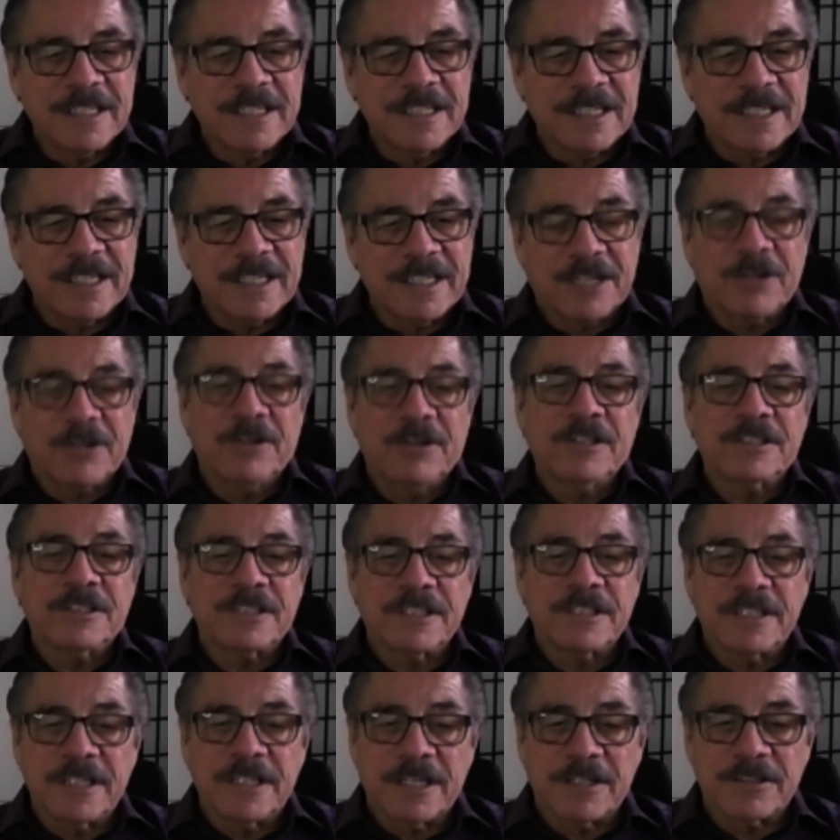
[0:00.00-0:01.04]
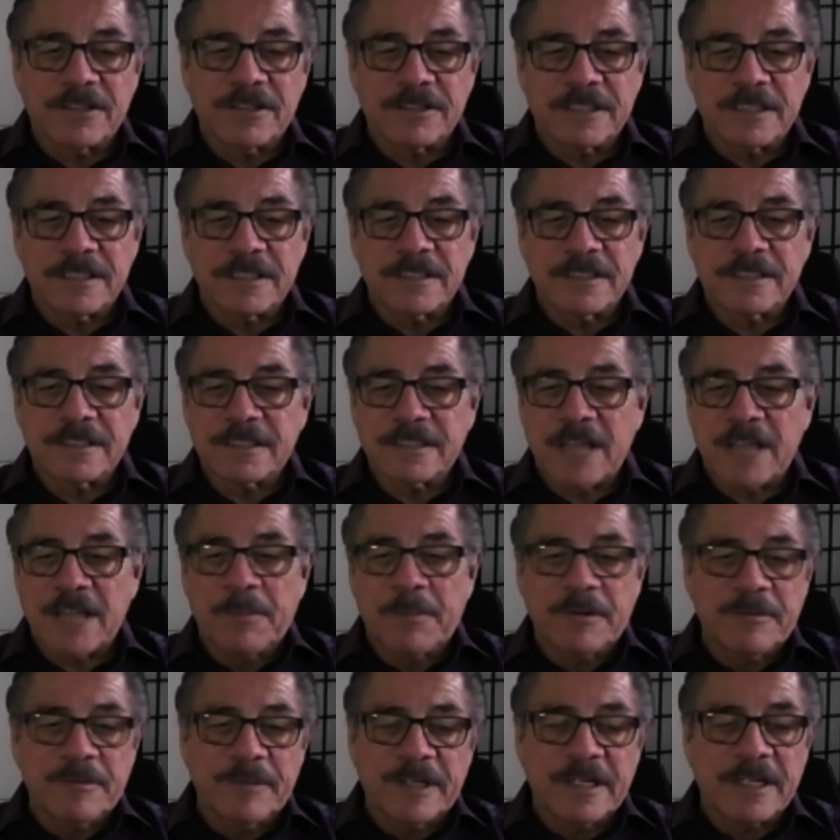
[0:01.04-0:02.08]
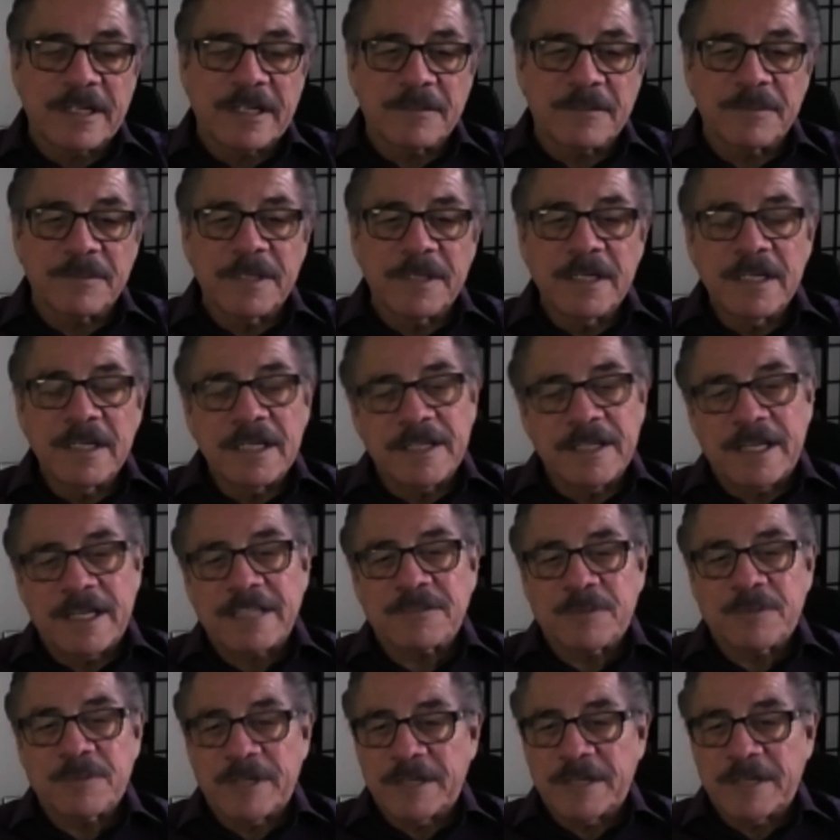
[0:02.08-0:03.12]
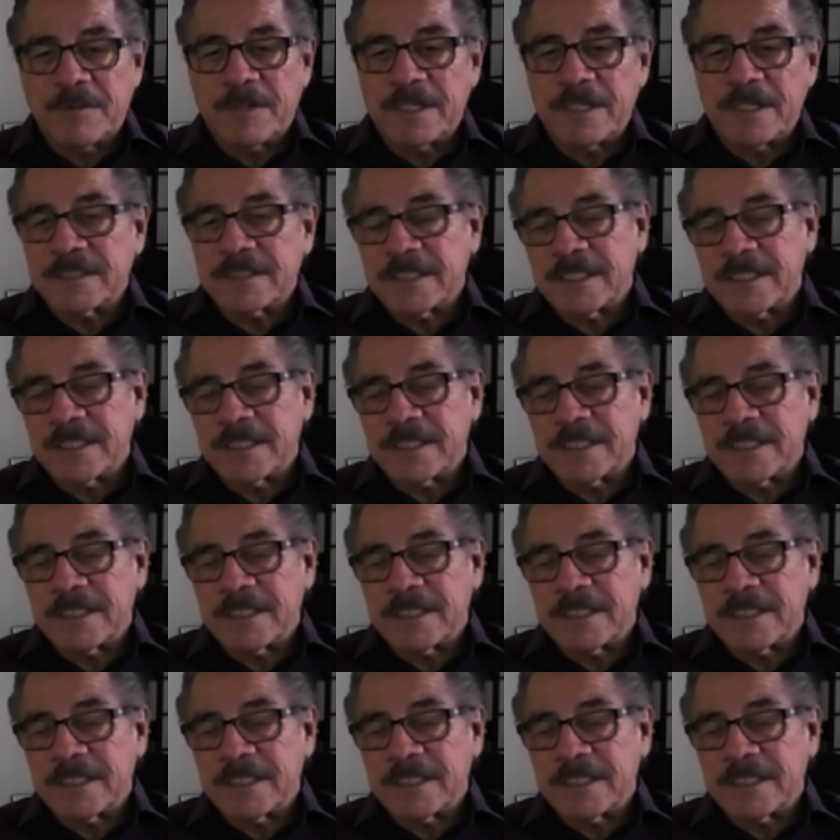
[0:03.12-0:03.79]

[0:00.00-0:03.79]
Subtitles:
encouraging the others and complimenting them, and that's the way it was. And